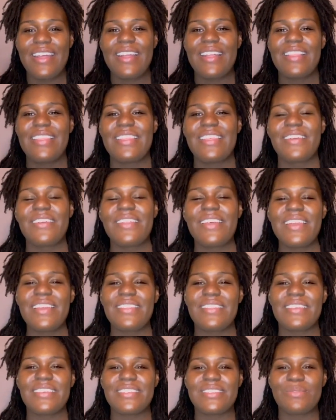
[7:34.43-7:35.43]

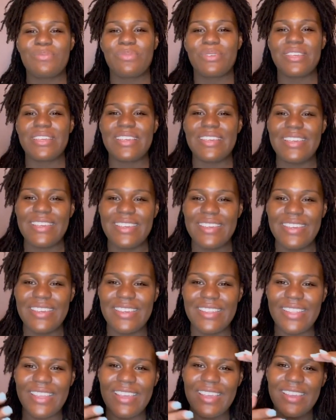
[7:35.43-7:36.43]
this big,
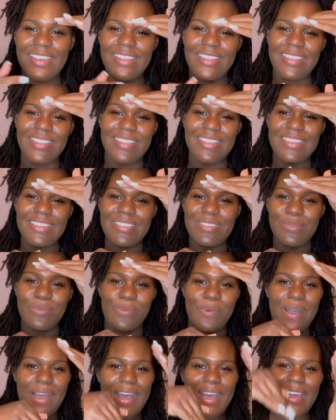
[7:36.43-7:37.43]
like this
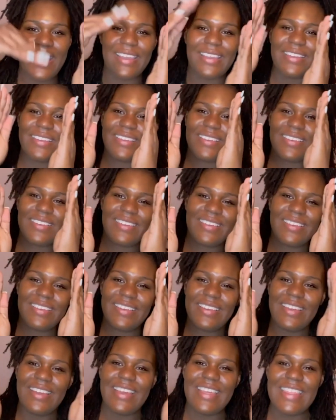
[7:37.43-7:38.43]
wide
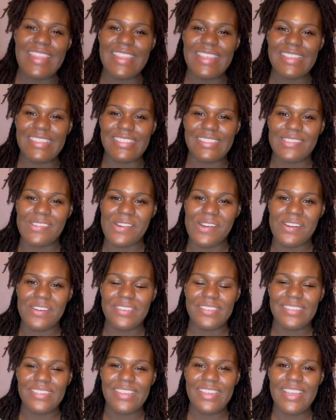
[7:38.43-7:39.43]
and this
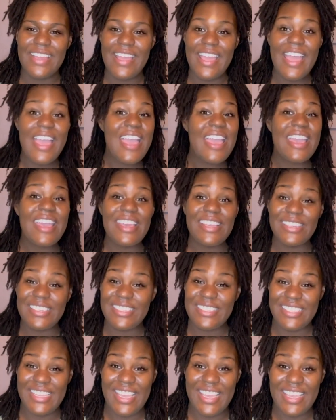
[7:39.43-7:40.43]
long.
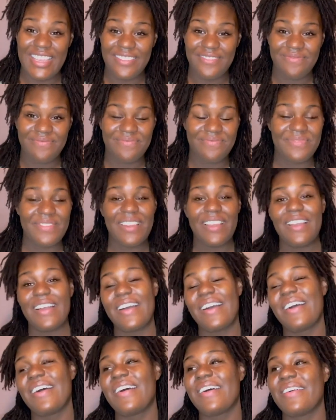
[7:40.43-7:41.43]
Insane.
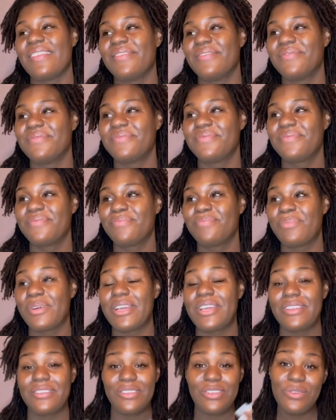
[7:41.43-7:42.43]

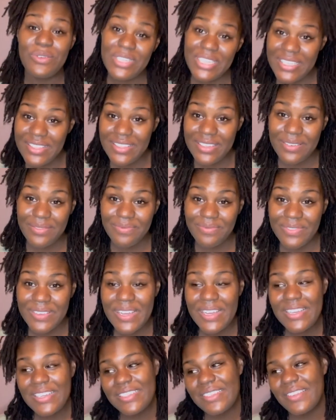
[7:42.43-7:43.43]
But you need them.
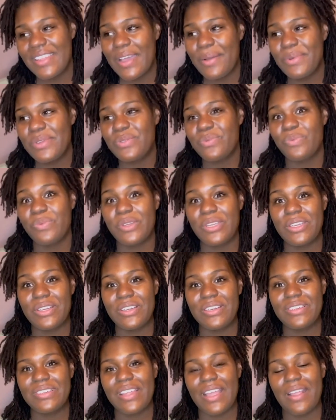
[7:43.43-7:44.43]
So that was
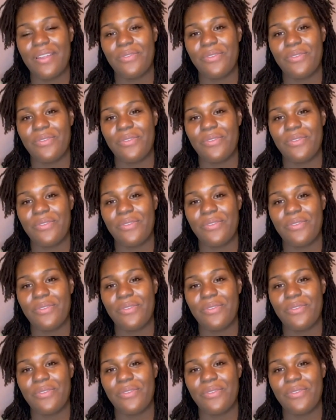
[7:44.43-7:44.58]
weird. Like